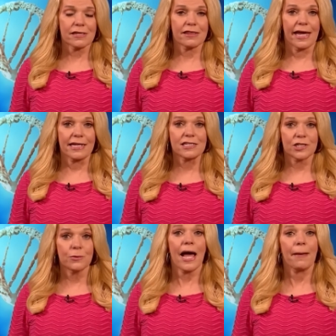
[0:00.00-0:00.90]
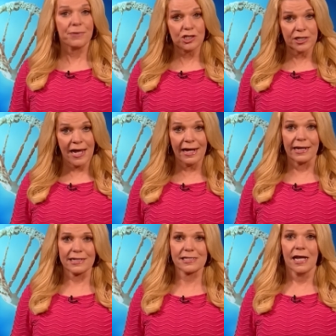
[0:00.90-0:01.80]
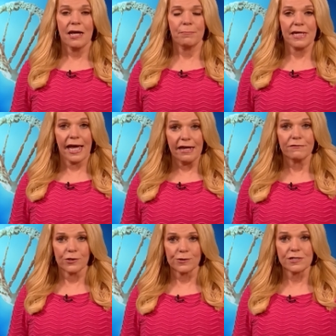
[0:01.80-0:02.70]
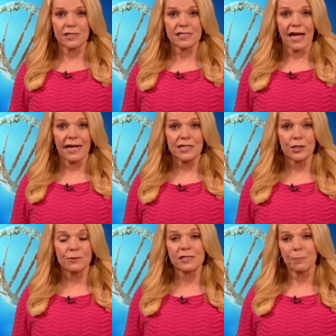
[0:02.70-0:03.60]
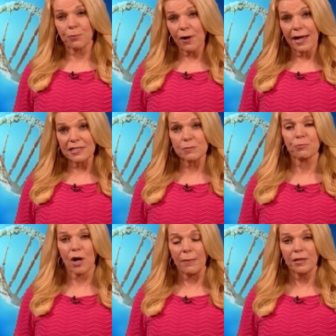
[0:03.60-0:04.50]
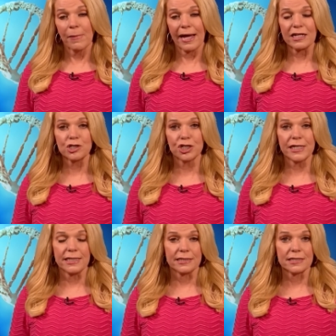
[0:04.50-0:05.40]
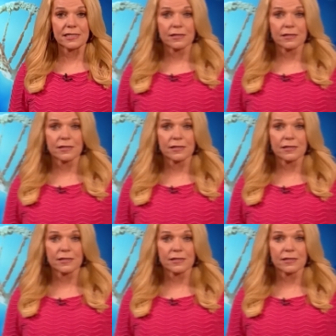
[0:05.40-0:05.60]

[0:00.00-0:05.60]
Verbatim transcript: thanks to epigenetics, behaviors designed to suppress problematic genes.